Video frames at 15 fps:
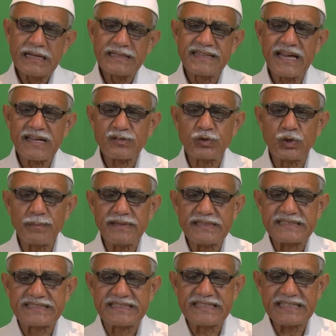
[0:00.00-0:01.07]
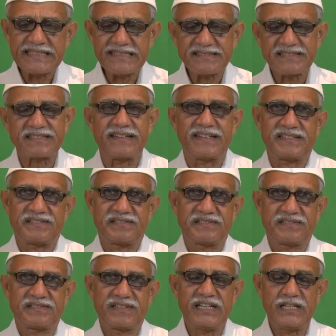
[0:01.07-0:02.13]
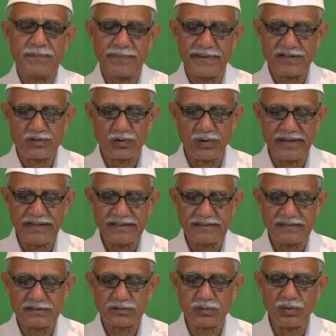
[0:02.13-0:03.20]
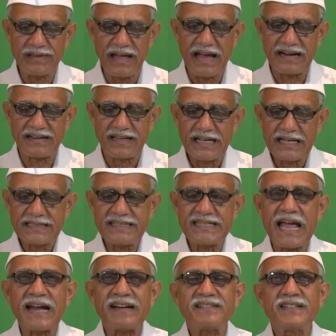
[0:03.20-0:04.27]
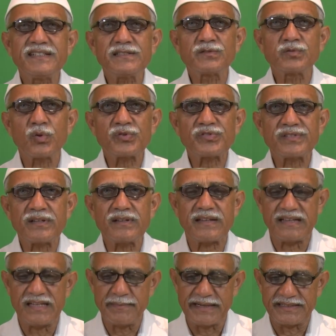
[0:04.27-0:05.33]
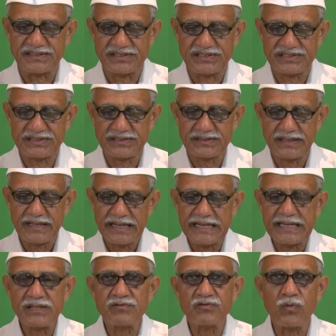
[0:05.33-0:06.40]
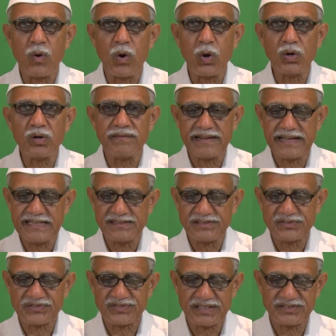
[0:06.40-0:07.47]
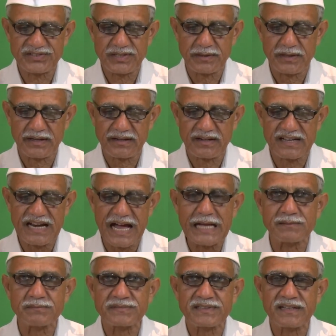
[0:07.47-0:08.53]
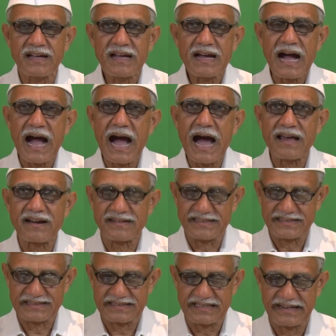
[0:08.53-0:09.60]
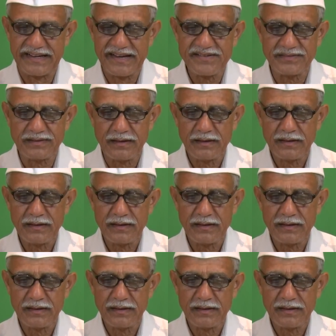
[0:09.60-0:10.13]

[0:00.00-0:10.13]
there should be seriousness in patrolling so that the antisocial elements involved in such crimes are discouraged